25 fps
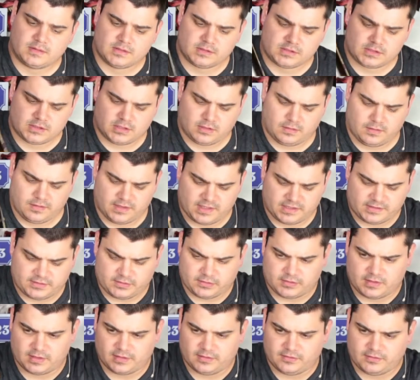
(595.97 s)
so that you
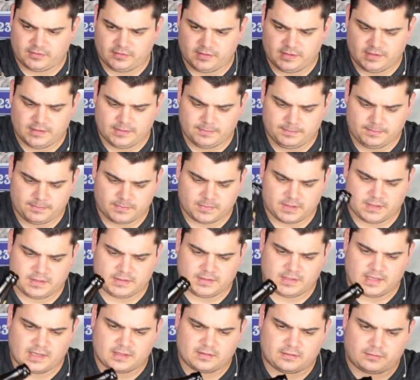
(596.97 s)
can see it
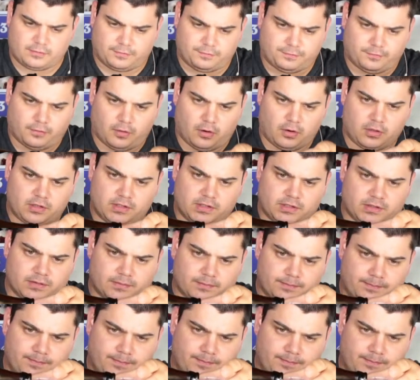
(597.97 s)
gets foggy.